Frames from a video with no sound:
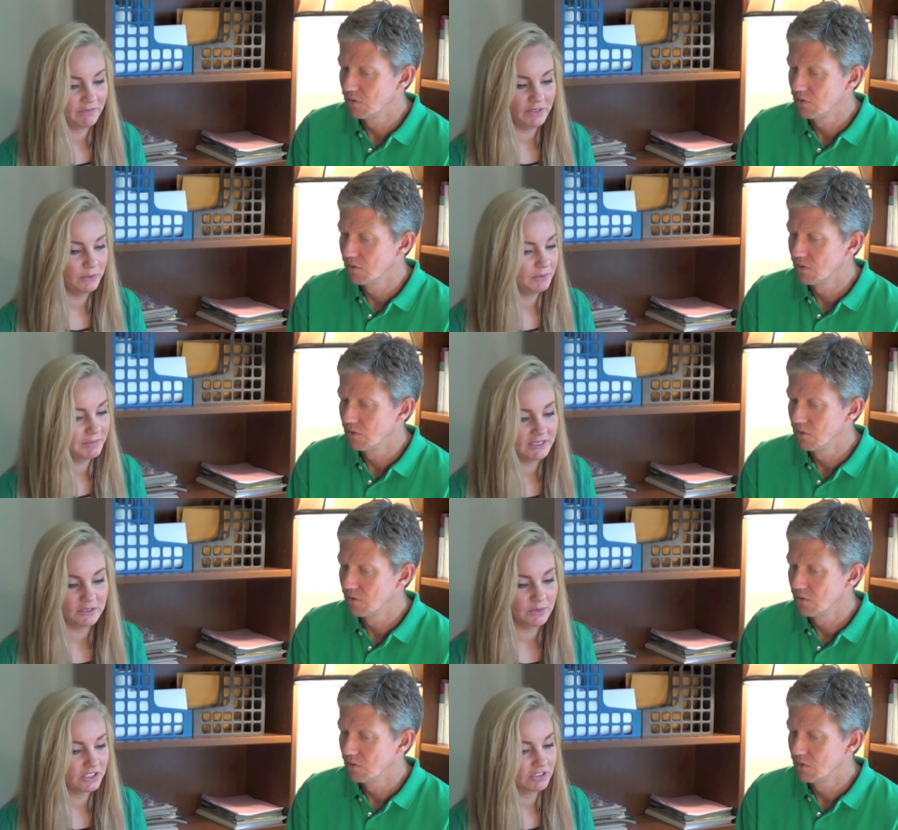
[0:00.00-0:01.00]
Speaker 1: a few would be
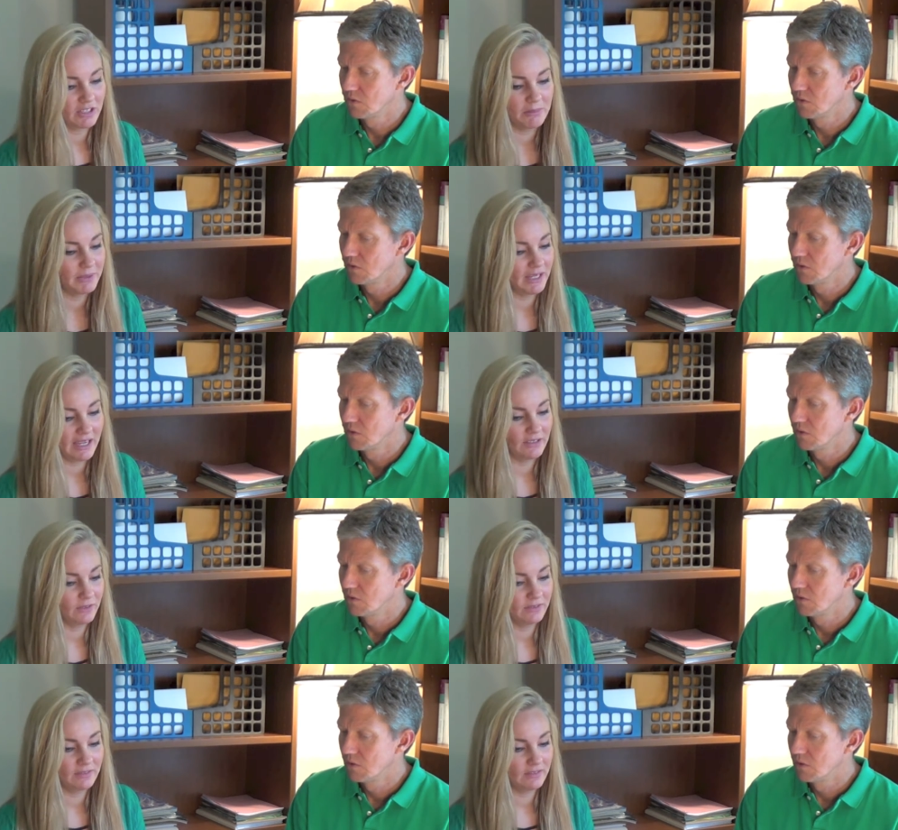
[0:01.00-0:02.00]
switched around, but I
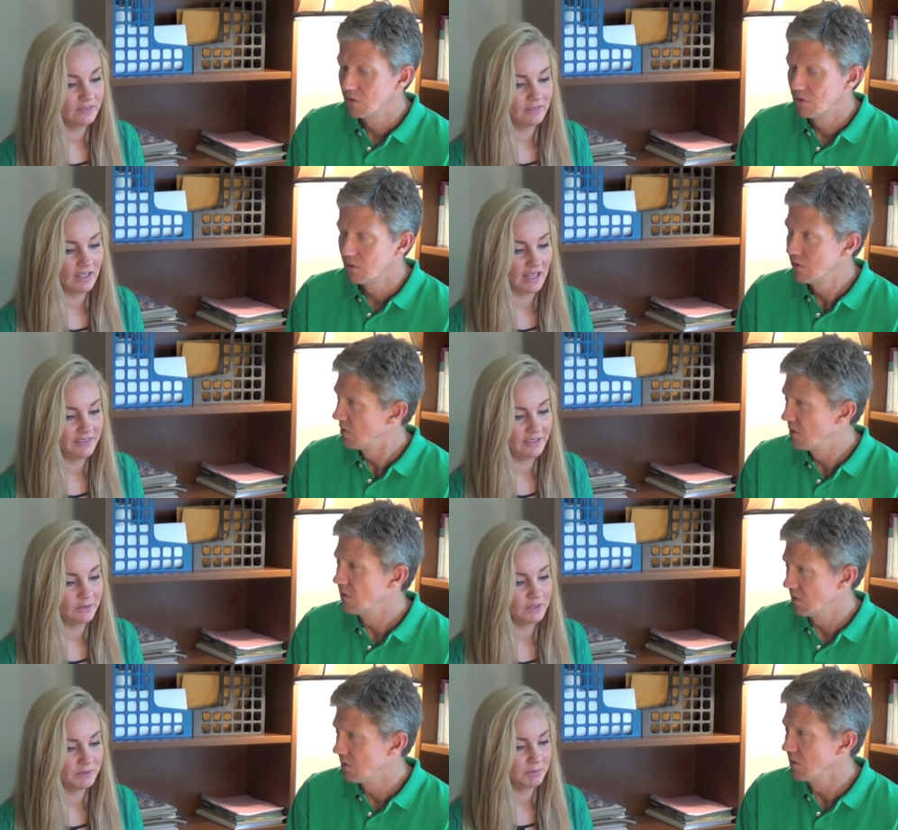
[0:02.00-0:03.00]
don't. I think it
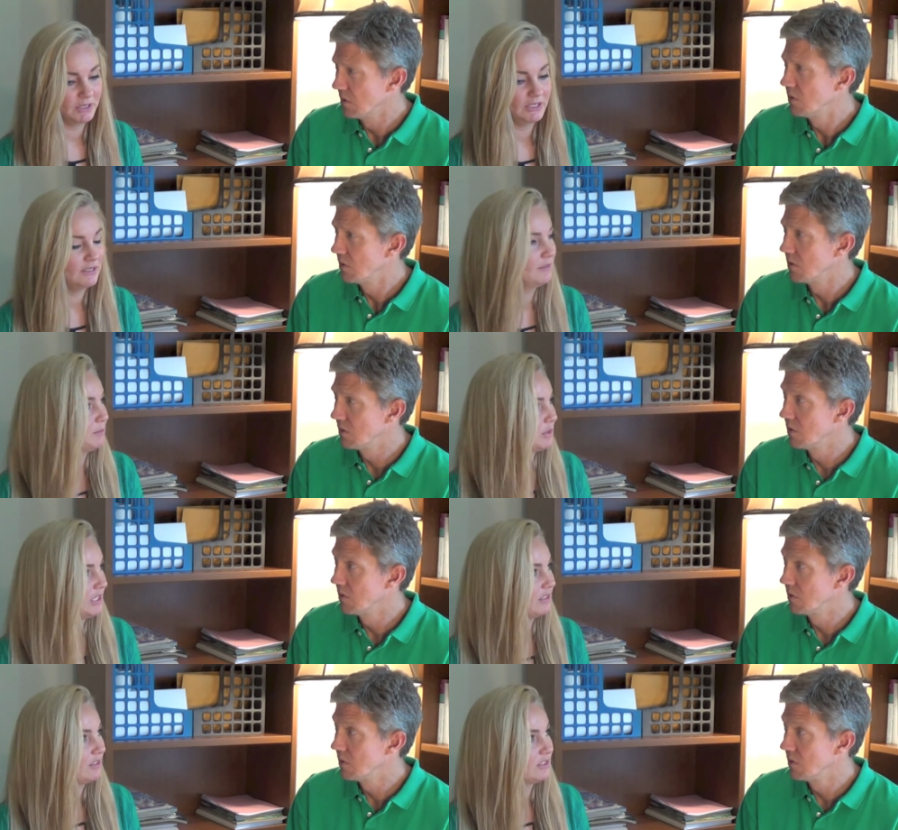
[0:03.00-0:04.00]
was pretty
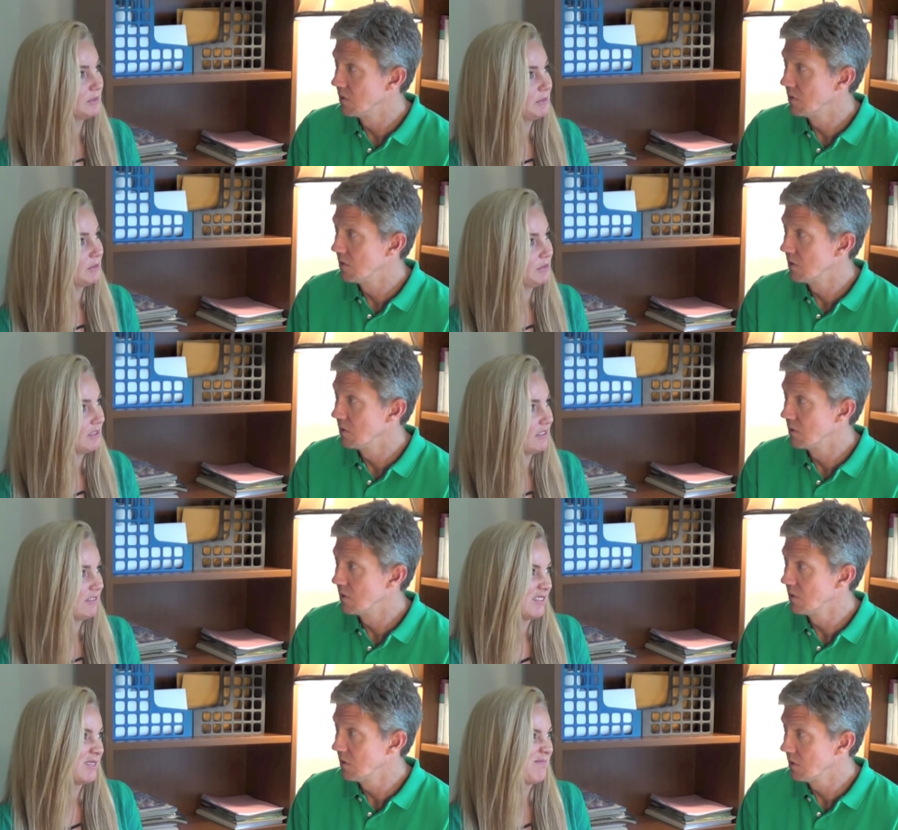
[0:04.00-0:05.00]
close between all
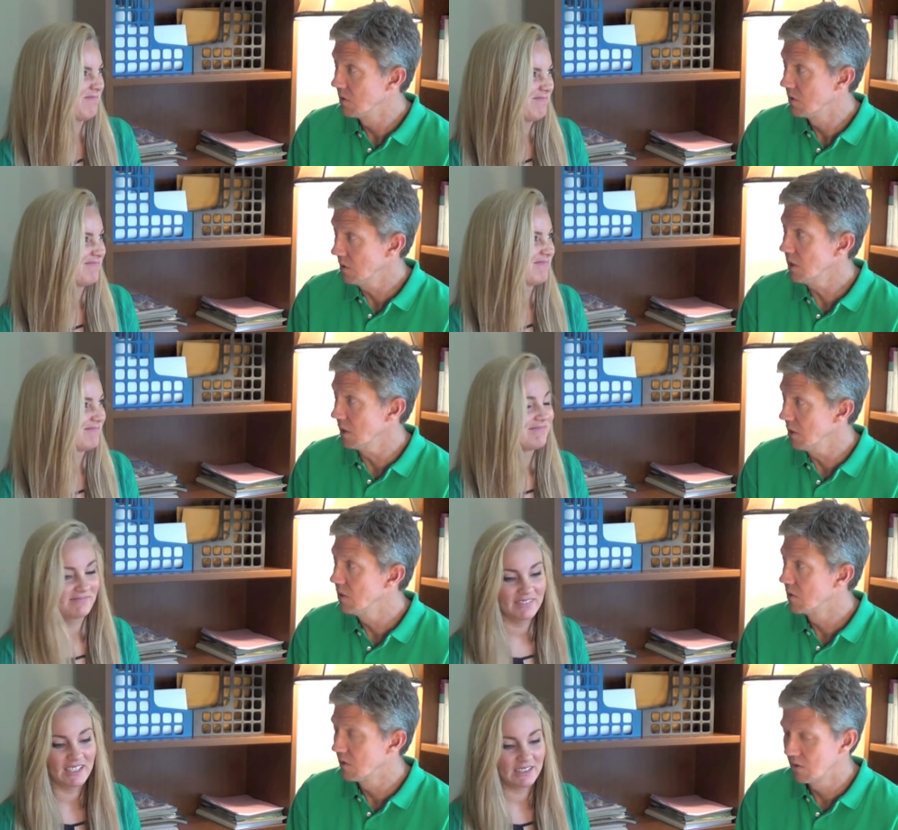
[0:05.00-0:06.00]
of them.
Speaker 2: Okay.
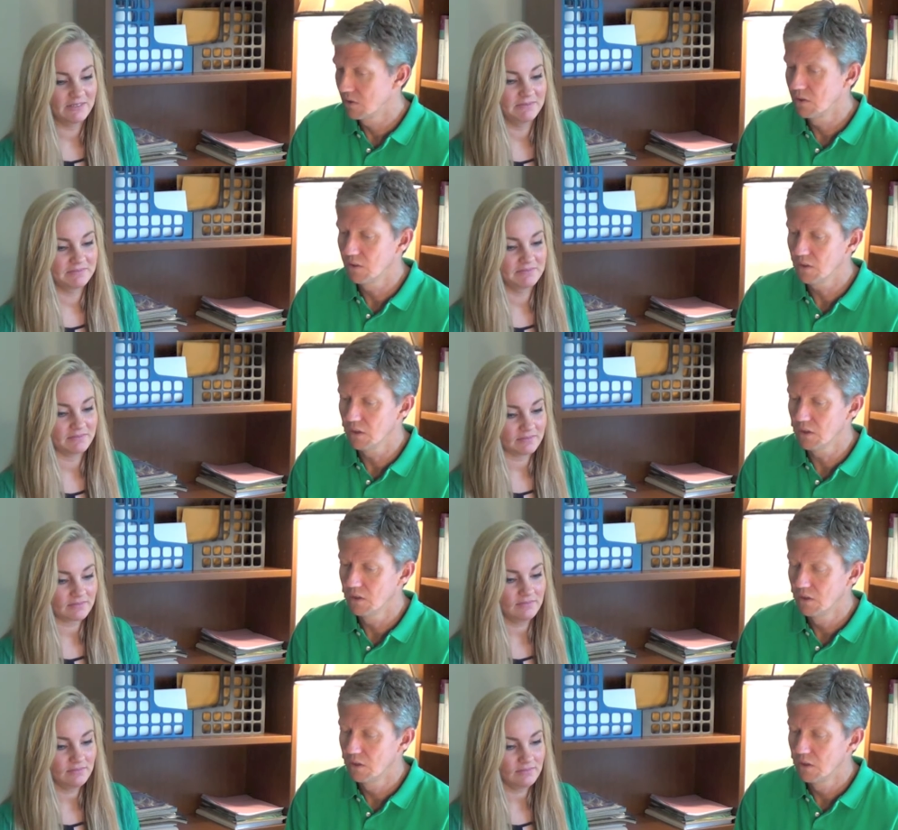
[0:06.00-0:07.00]
Speaker 1: Yeah.
Speaker 2: Okay.
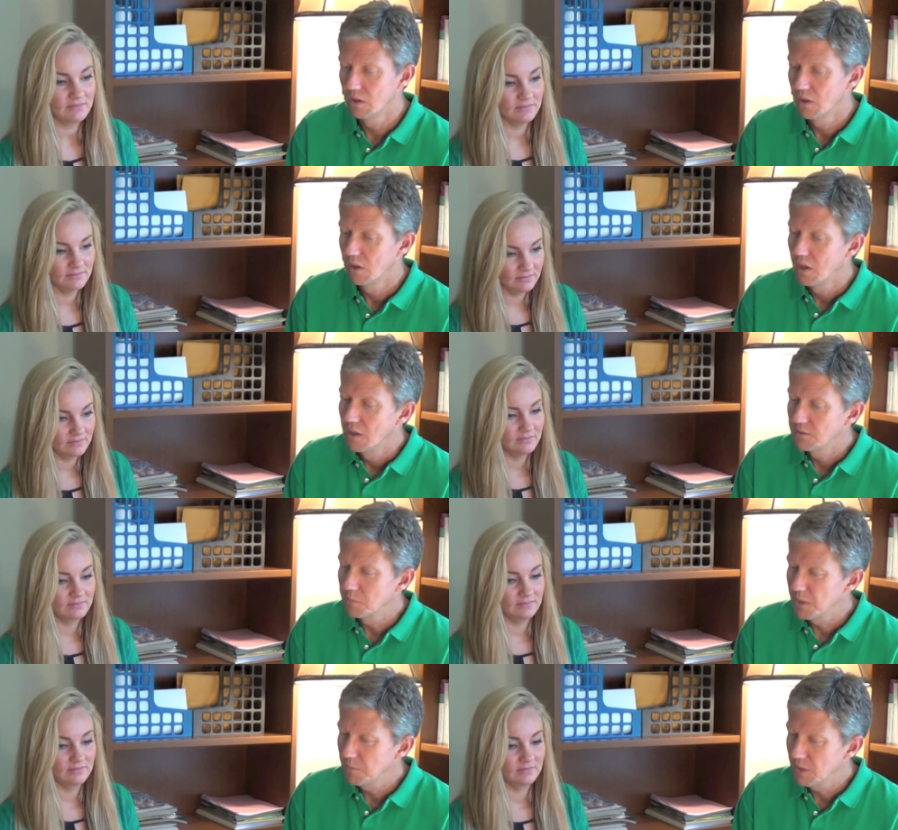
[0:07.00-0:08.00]
So
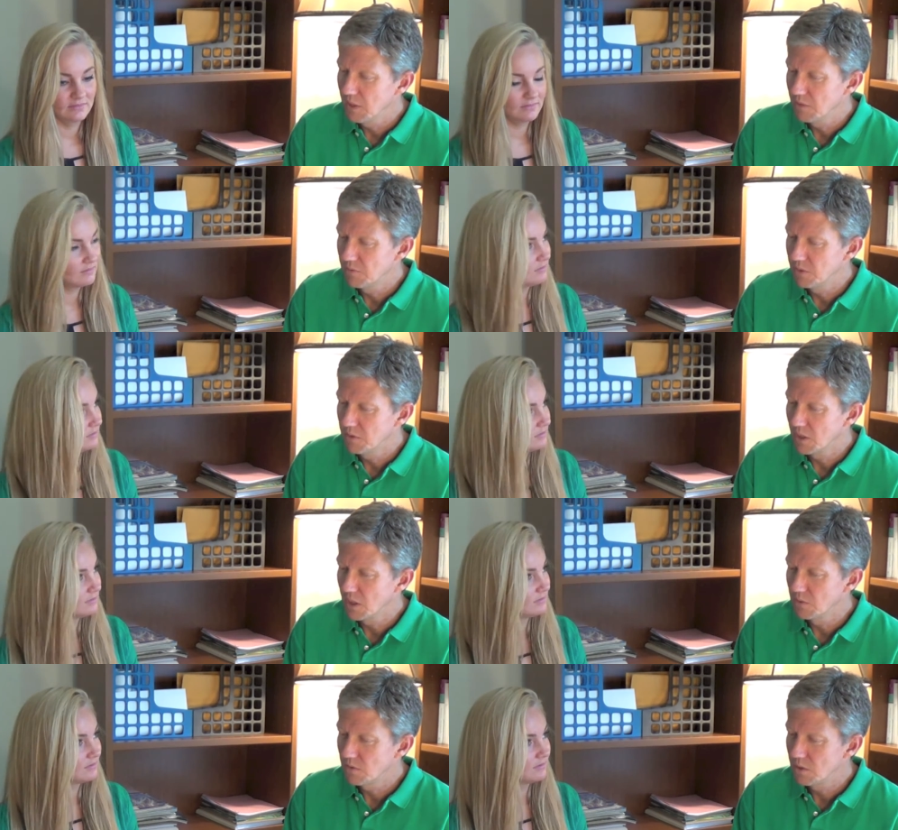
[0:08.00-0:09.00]
maybe if you can
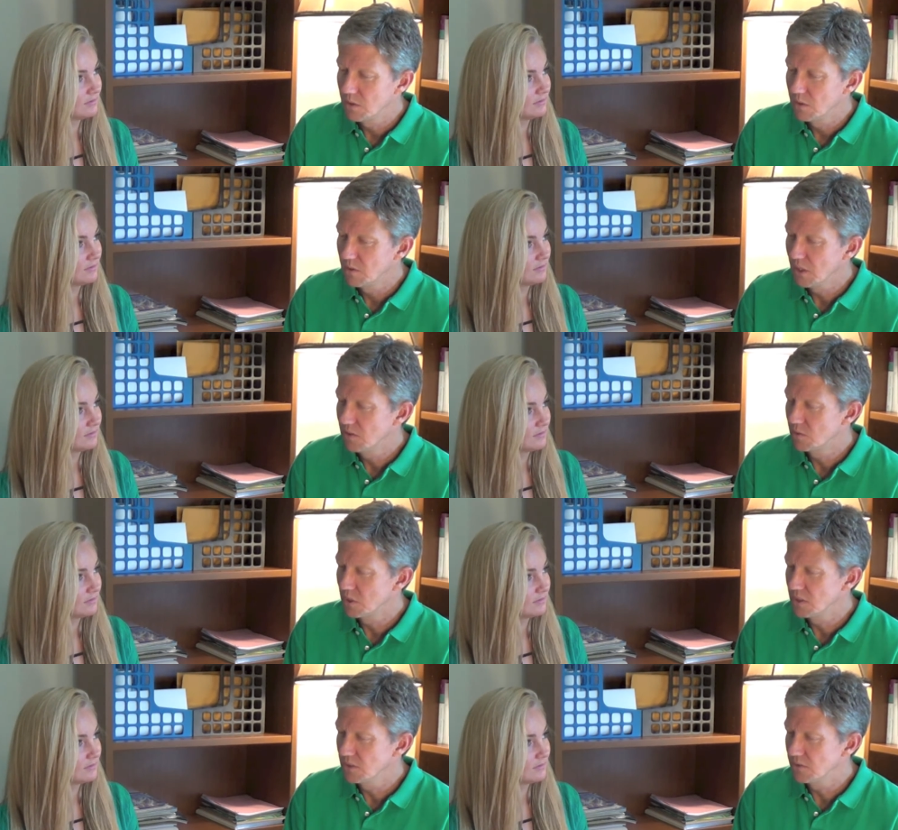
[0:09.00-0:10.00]
go through each
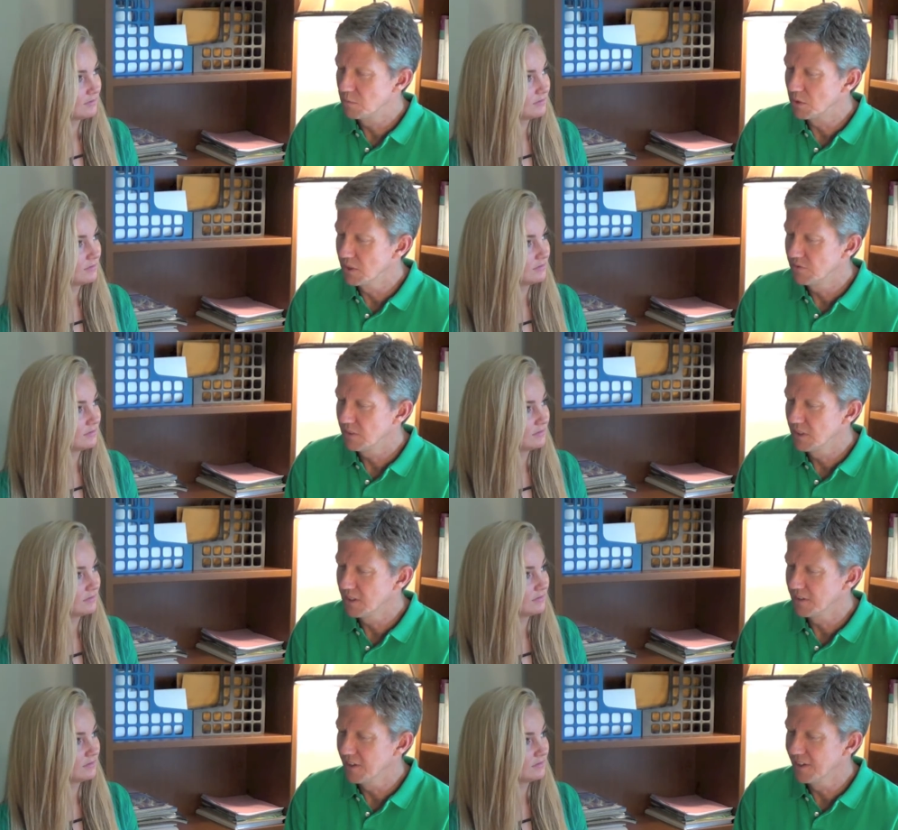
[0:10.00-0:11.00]
one just briefly
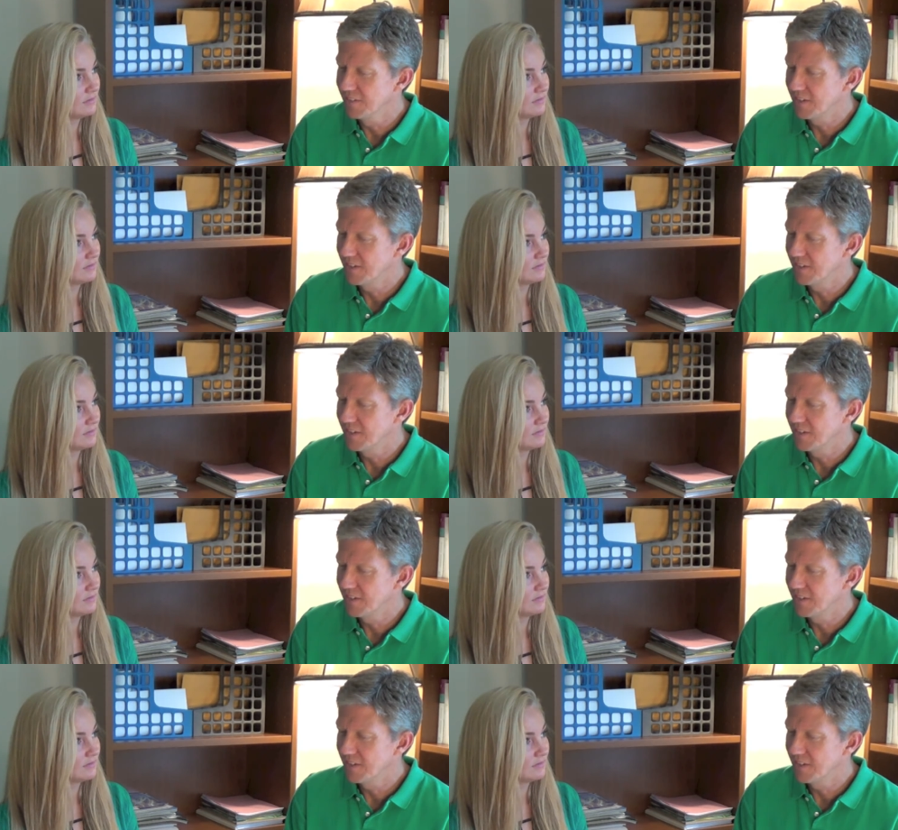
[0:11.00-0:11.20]
and